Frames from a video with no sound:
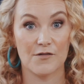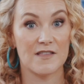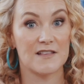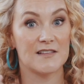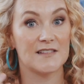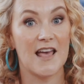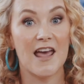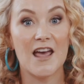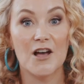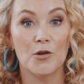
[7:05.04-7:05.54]
for the
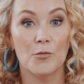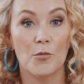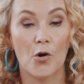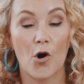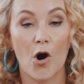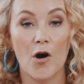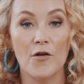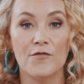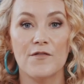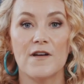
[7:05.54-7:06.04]
sale
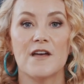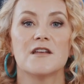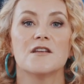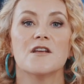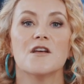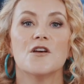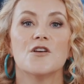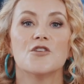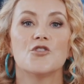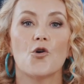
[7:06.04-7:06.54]
more often,
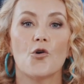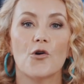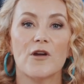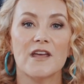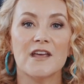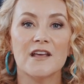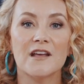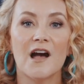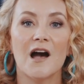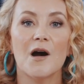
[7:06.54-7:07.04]
your
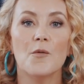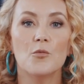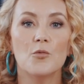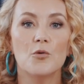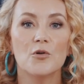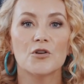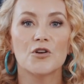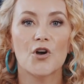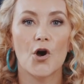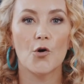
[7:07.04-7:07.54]
income
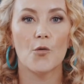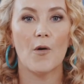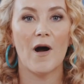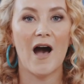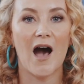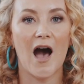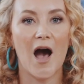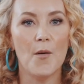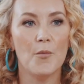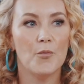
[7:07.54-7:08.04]
will go
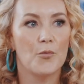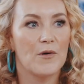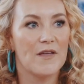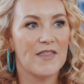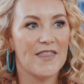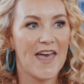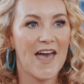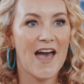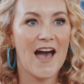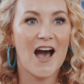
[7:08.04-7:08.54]
up
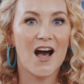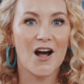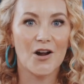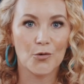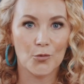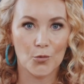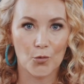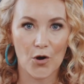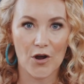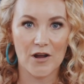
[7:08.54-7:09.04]

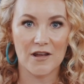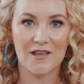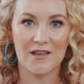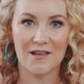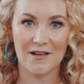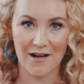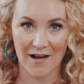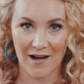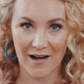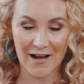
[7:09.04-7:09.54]
without
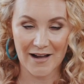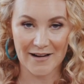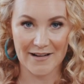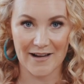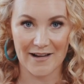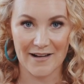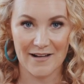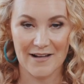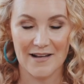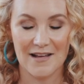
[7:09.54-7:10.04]
working
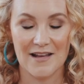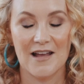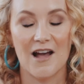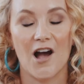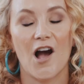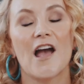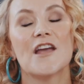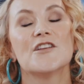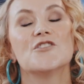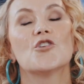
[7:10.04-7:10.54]
harder.
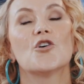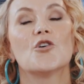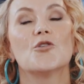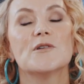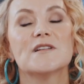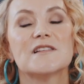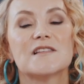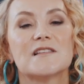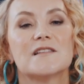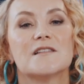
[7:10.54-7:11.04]
I know
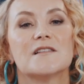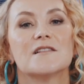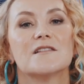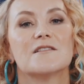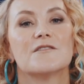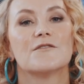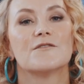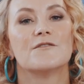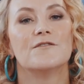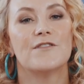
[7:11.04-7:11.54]
it's
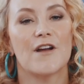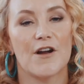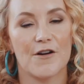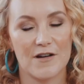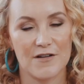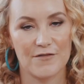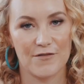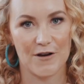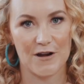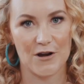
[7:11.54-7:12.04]

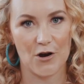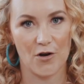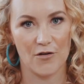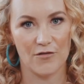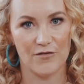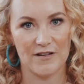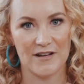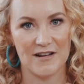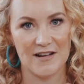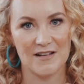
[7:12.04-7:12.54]
very, very
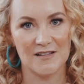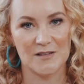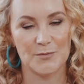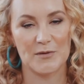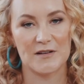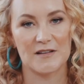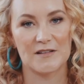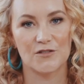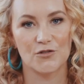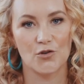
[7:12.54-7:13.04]
obvious,
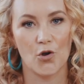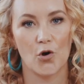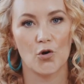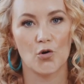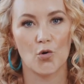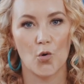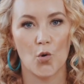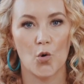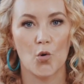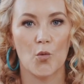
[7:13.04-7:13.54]
but it's
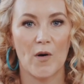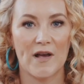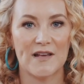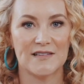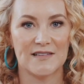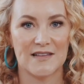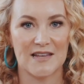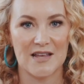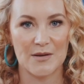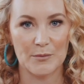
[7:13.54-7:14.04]
not
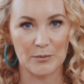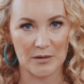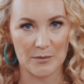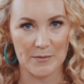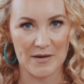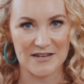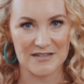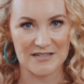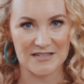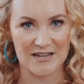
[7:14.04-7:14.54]
always
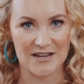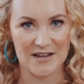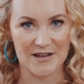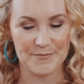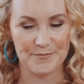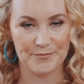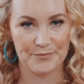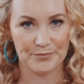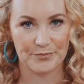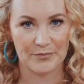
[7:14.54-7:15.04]

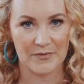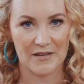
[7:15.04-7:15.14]
implemented.